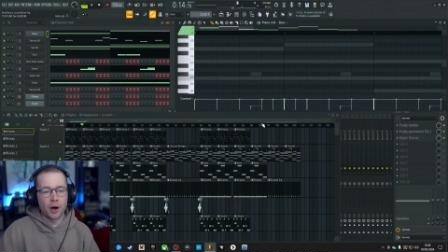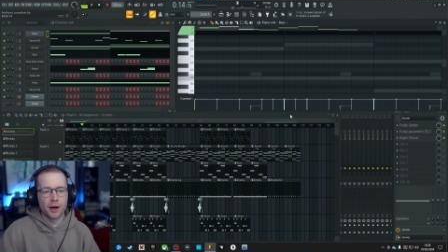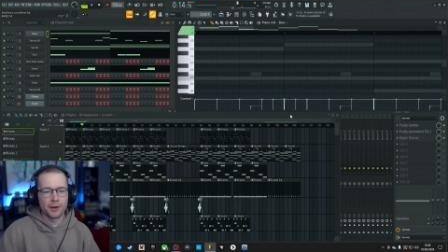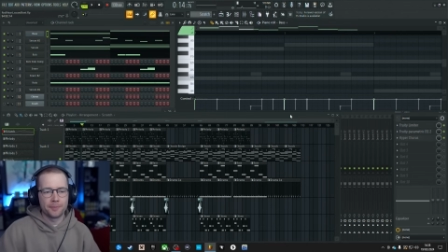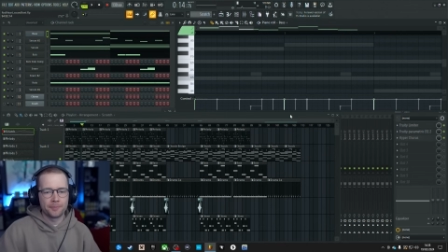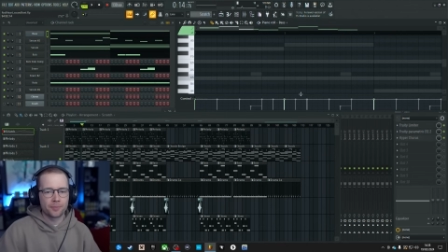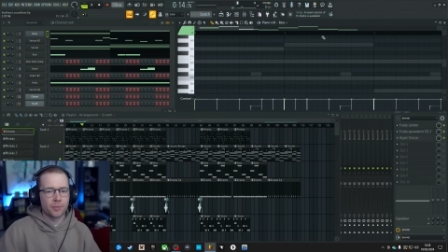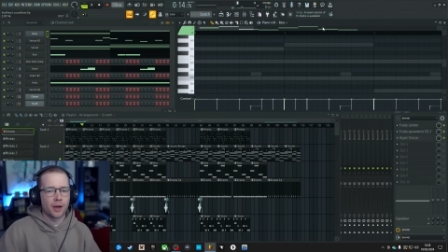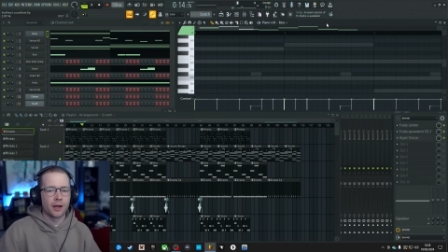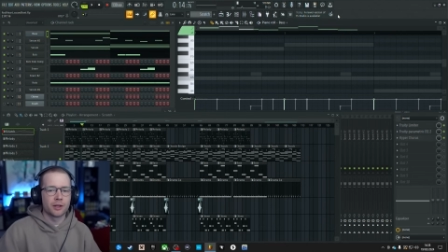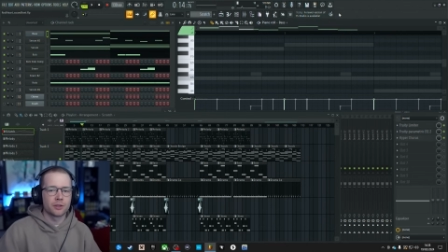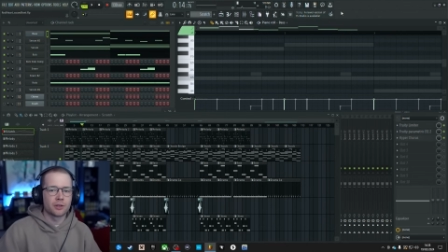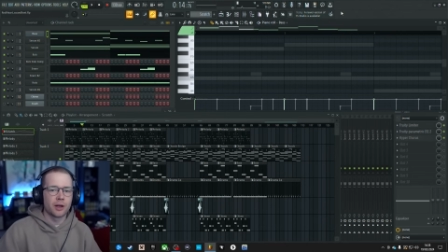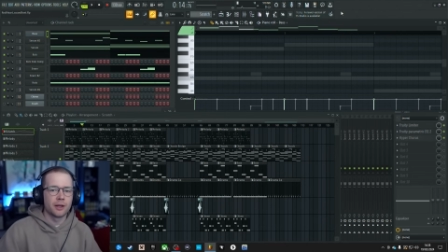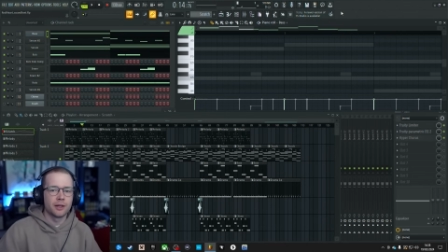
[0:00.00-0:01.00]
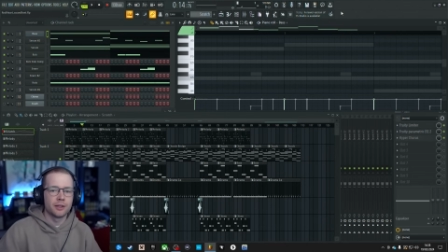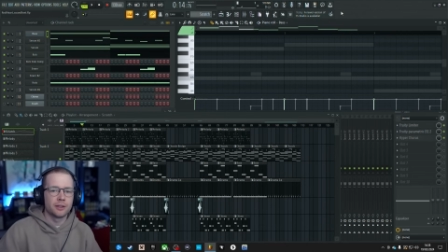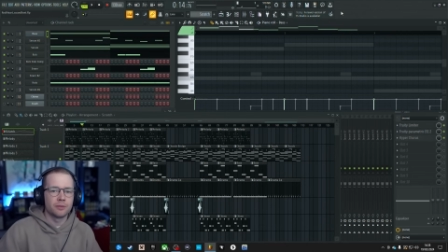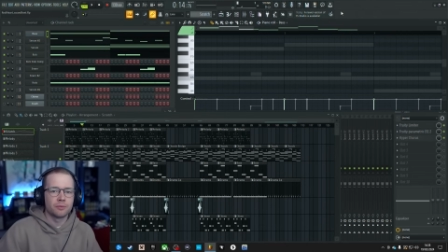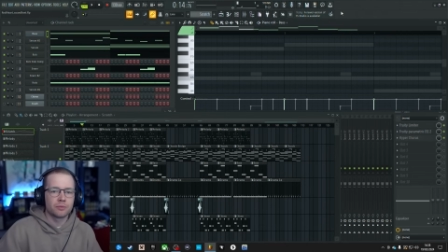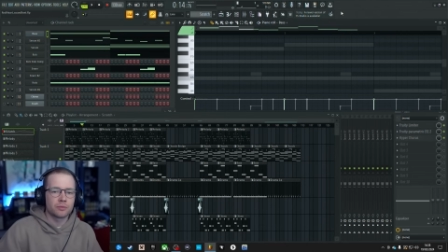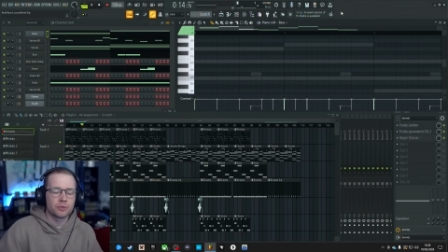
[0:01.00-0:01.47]
But I
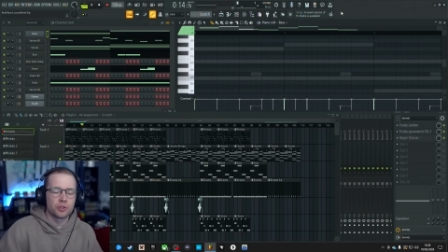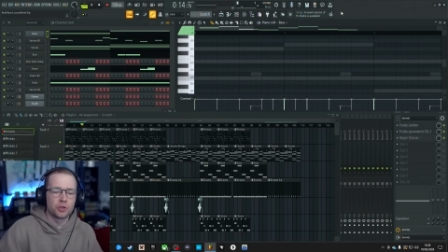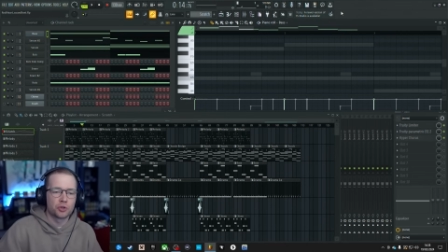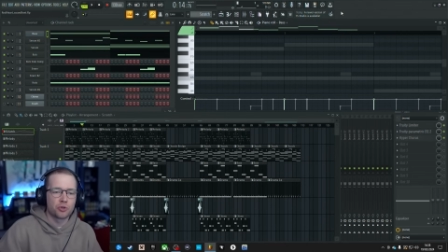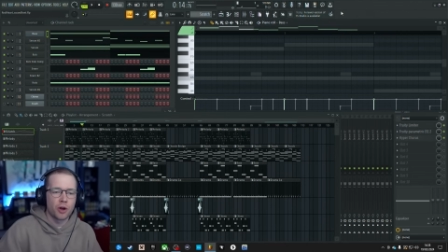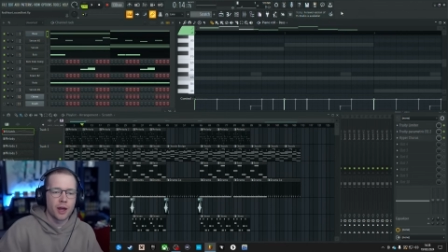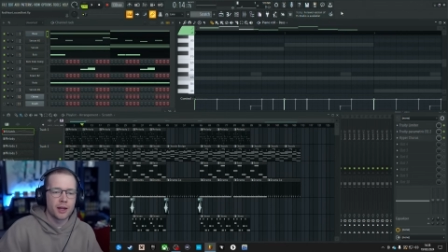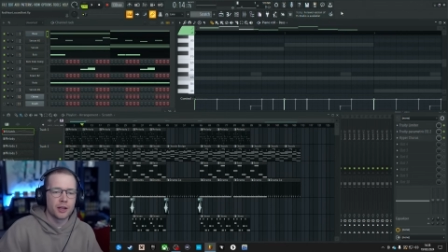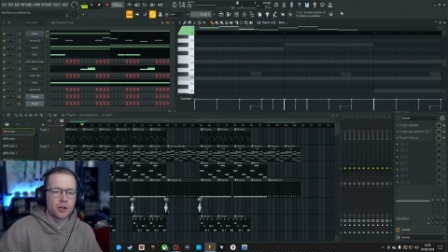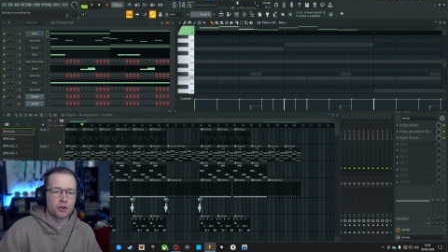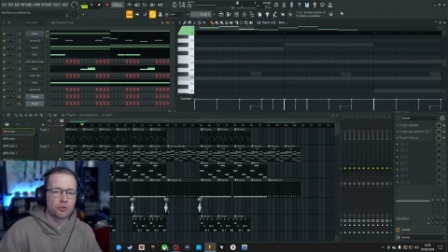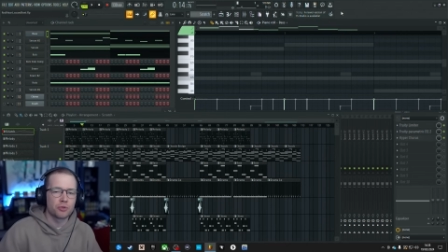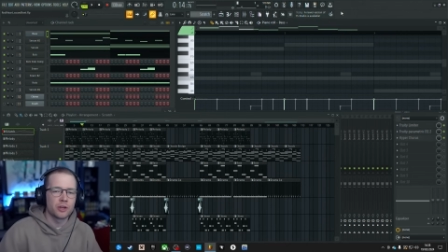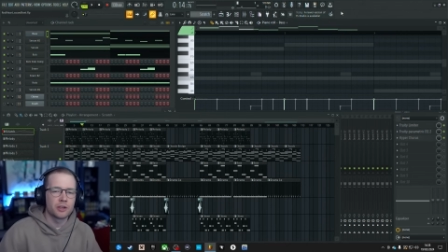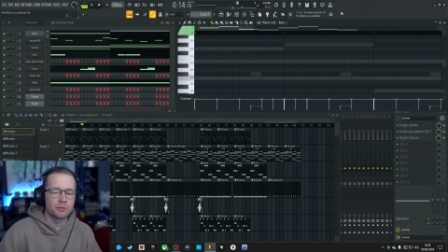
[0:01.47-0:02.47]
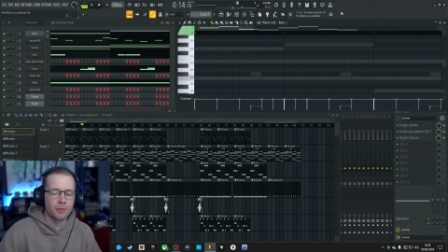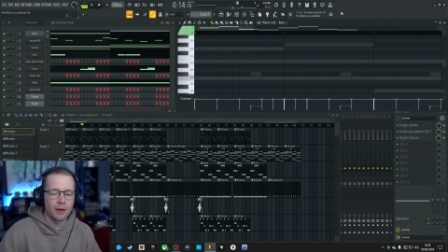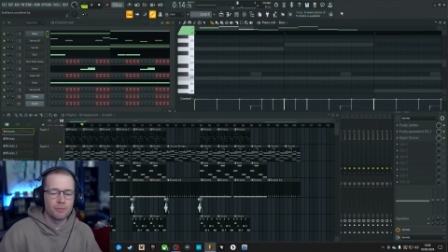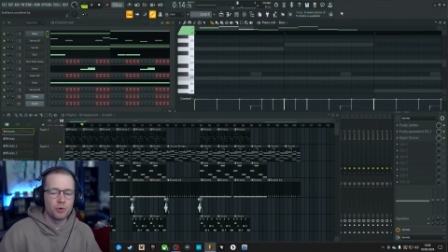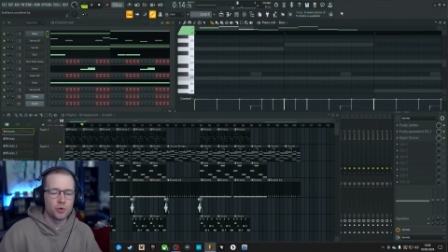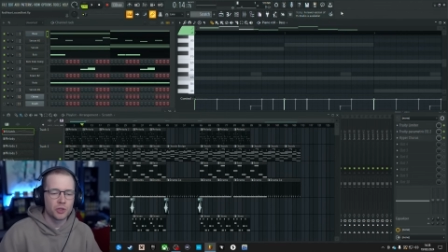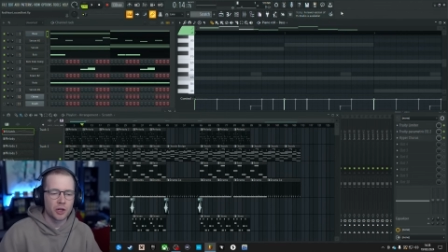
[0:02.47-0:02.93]
decided to try and increase
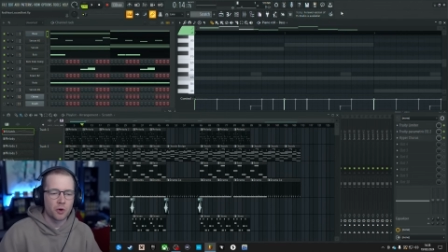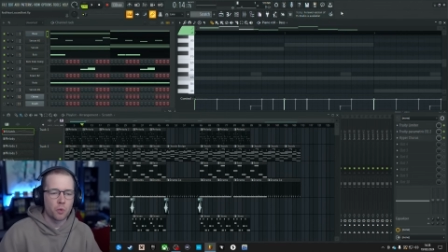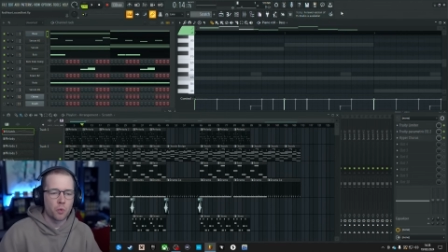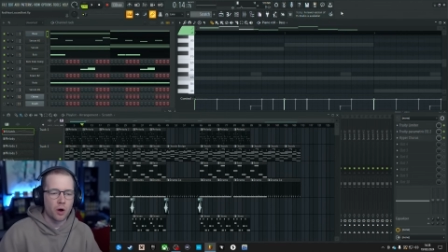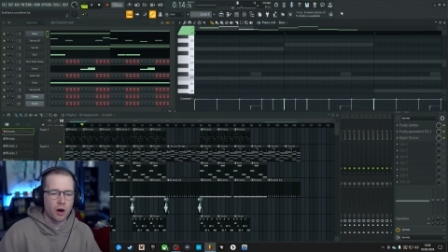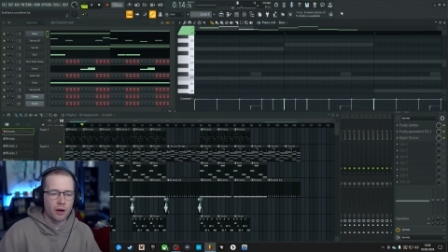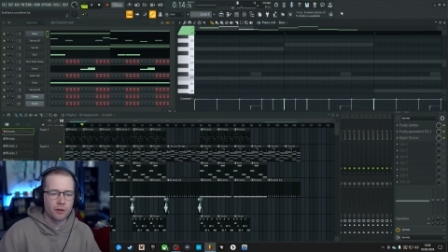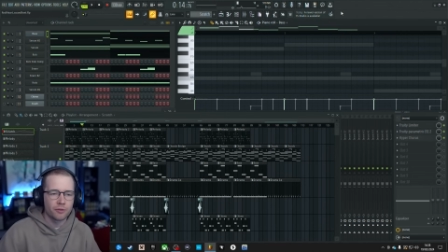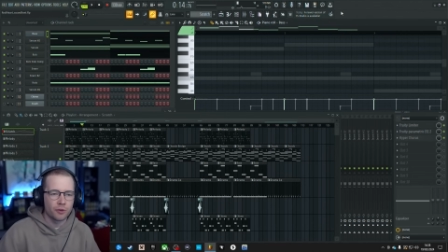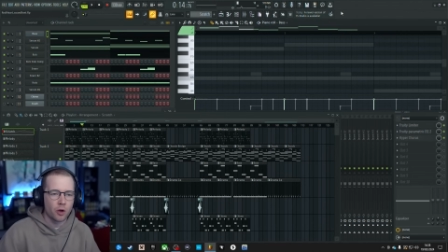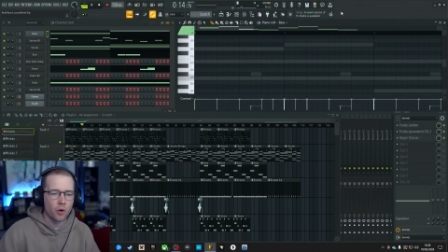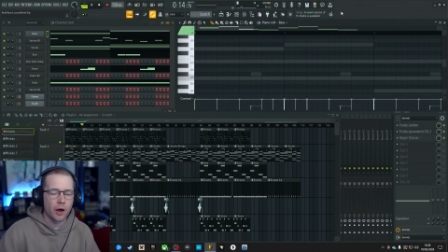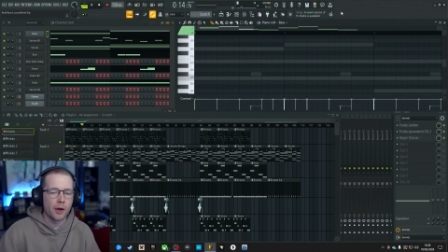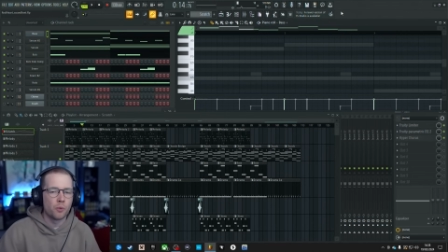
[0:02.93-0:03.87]
my music workflow.